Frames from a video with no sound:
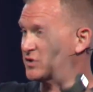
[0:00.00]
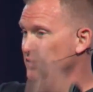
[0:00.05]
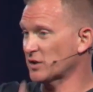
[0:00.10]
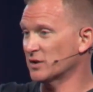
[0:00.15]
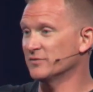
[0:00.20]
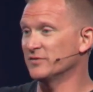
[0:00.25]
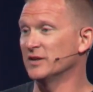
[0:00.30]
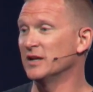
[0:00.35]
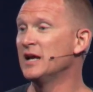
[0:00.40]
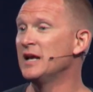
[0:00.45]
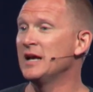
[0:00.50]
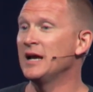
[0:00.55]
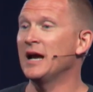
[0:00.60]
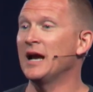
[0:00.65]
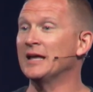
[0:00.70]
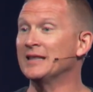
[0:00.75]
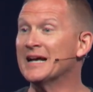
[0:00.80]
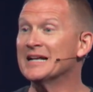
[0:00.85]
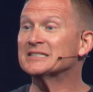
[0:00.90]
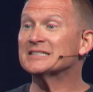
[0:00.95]
serving,
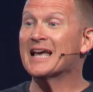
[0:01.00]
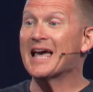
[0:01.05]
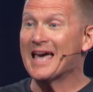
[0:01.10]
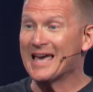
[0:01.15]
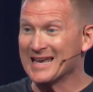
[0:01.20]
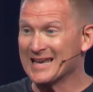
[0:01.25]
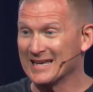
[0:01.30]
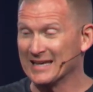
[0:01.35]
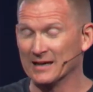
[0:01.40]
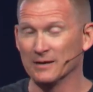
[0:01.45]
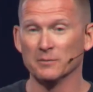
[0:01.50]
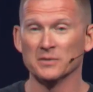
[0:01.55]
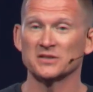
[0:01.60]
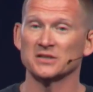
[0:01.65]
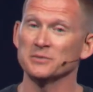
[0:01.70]
and that's a.m.